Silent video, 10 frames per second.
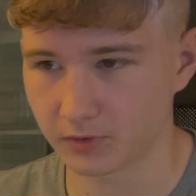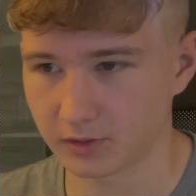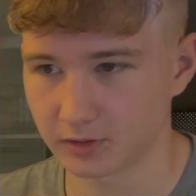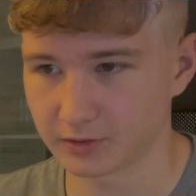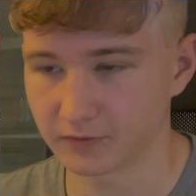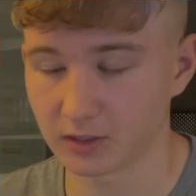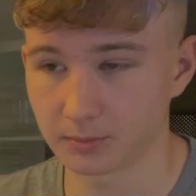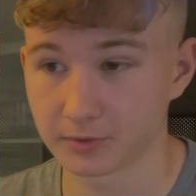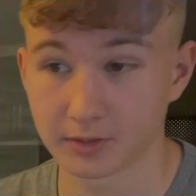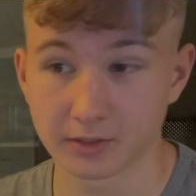
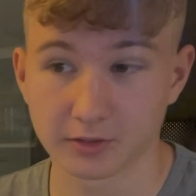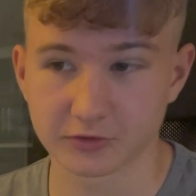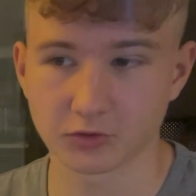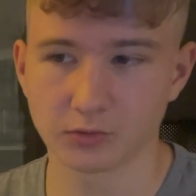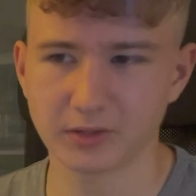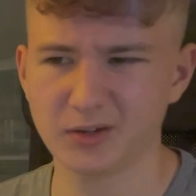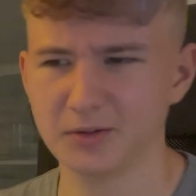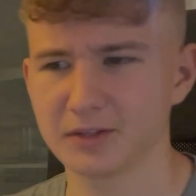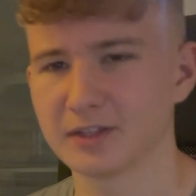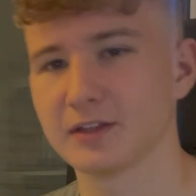develop. So now
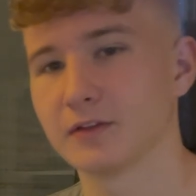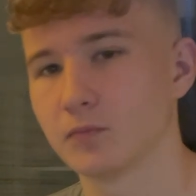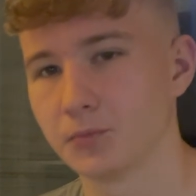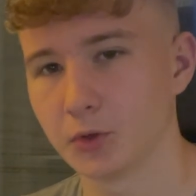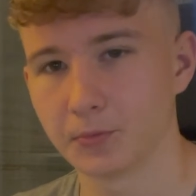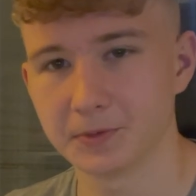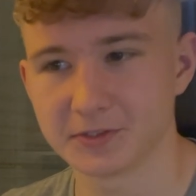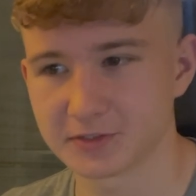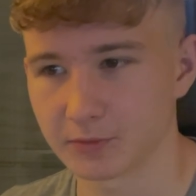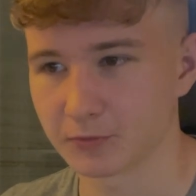we already
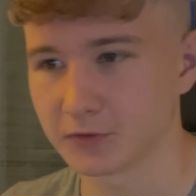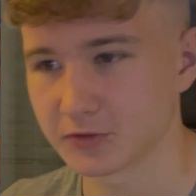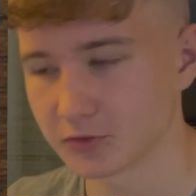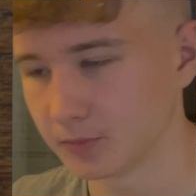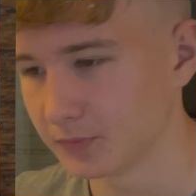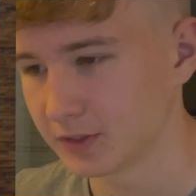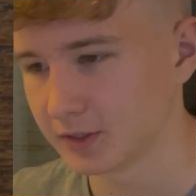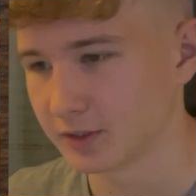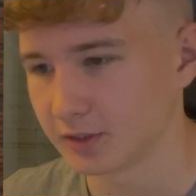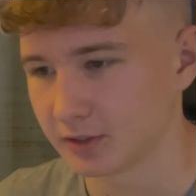start with this. So
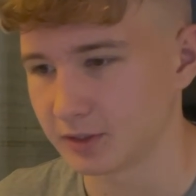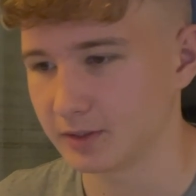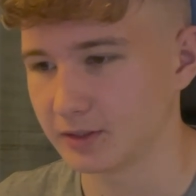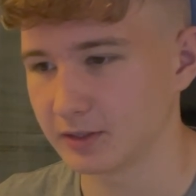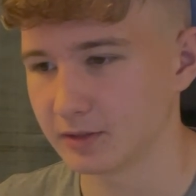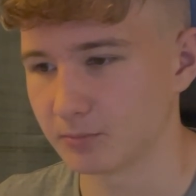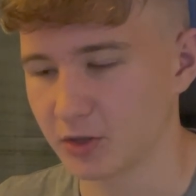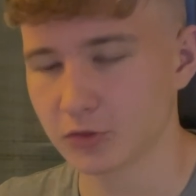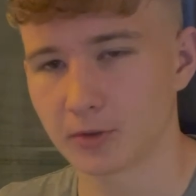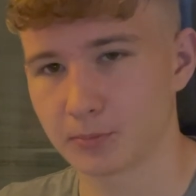my
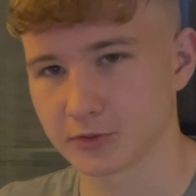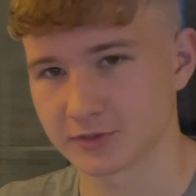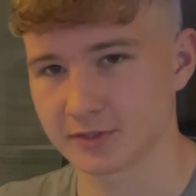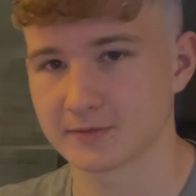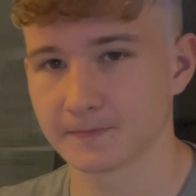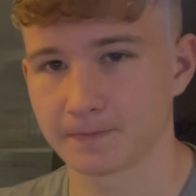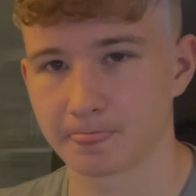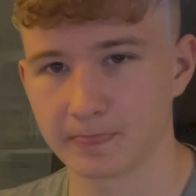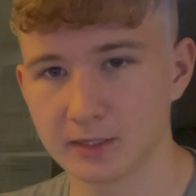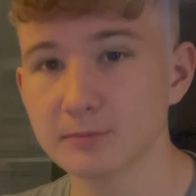thought process
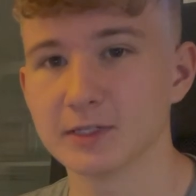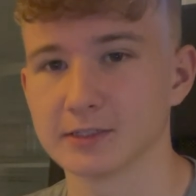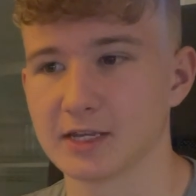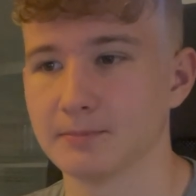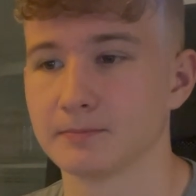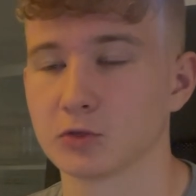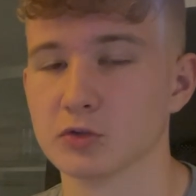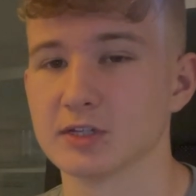in the middle game goes